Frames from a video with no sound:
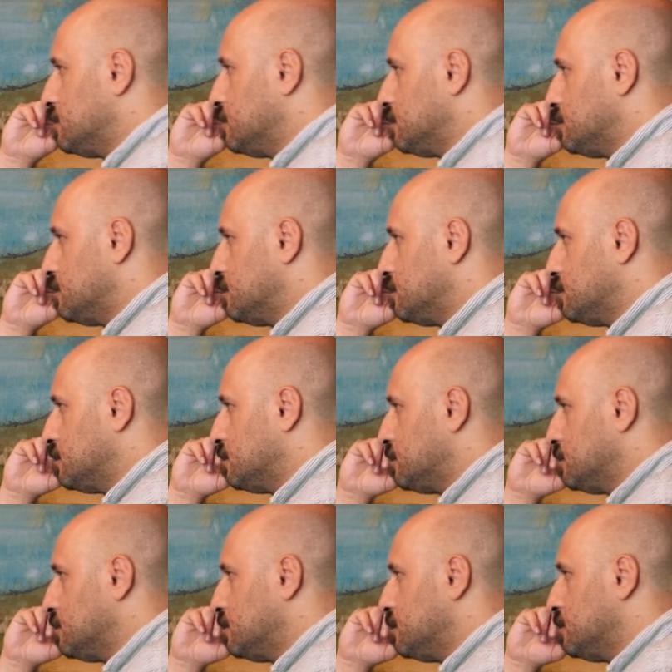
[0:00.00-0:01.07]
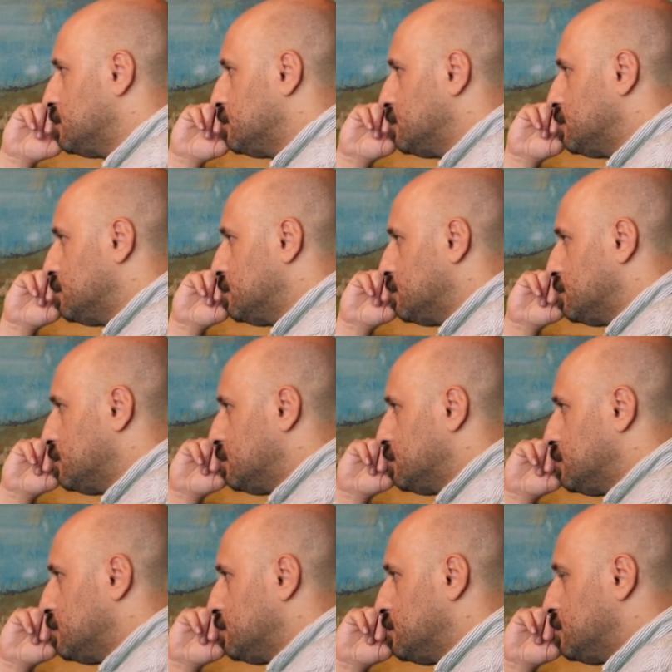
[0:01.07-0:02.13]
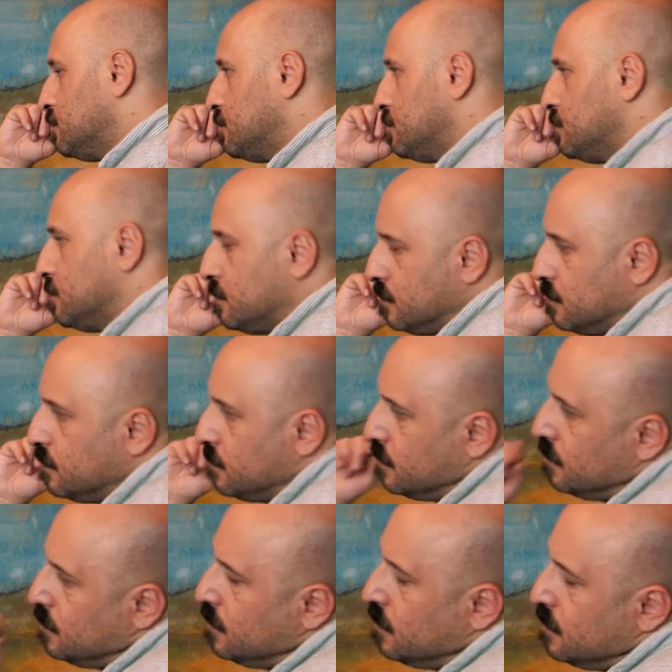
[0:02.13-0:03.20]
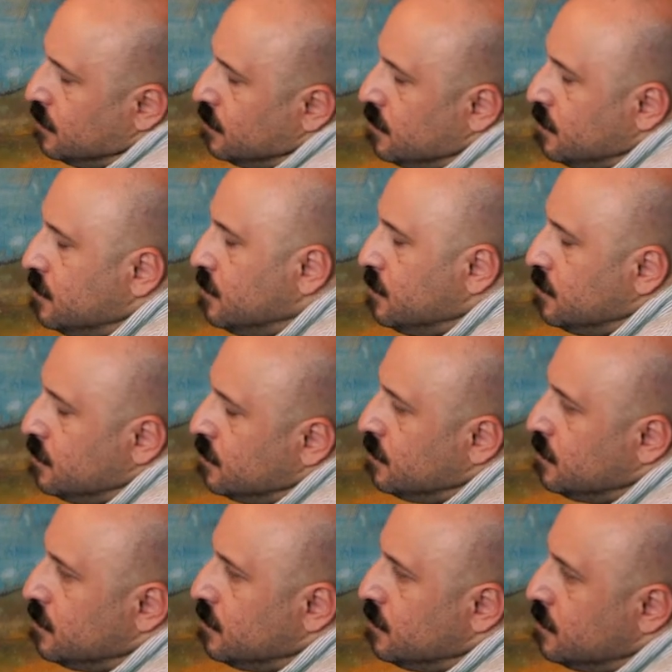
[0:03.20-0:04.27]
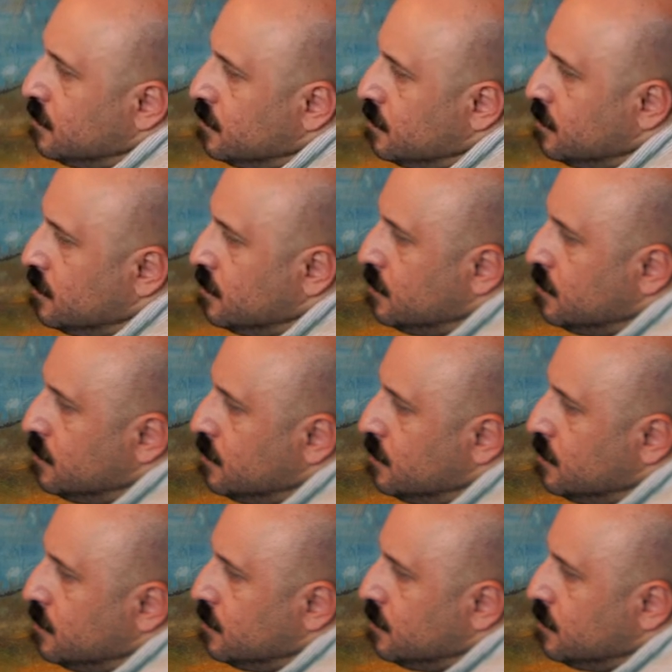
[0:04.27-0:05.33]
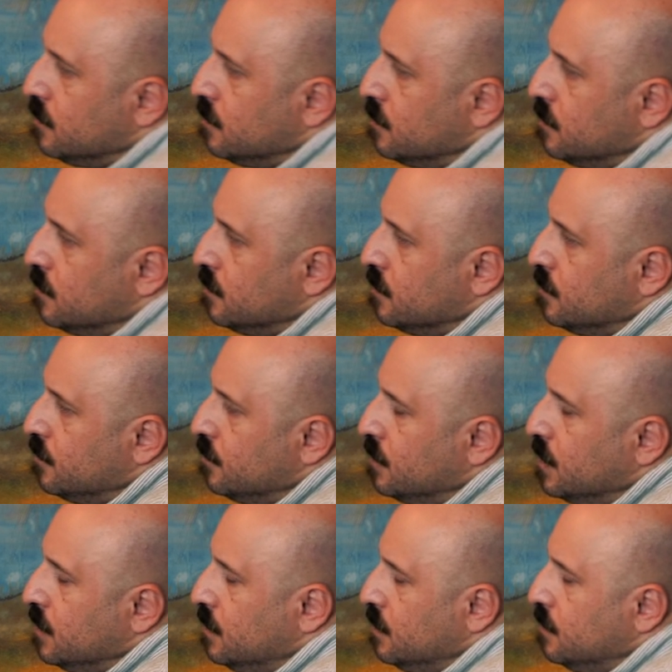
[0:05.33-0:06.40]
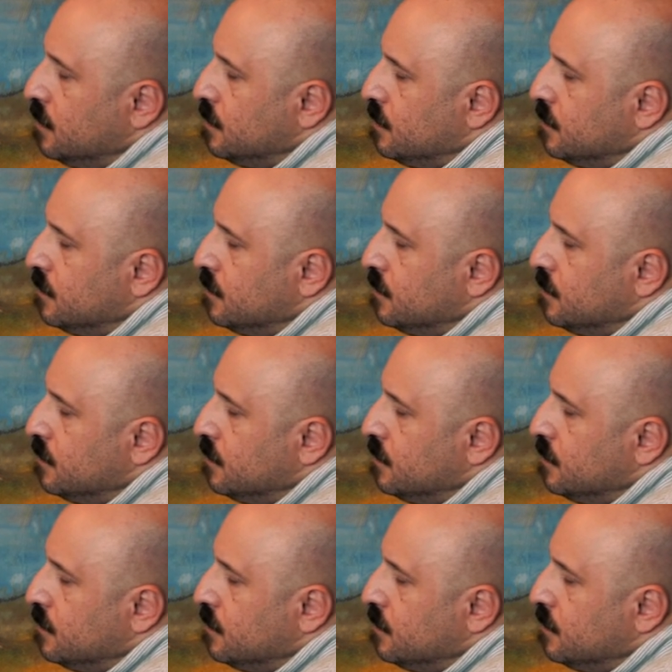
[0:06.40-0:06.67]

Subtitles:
[no speech]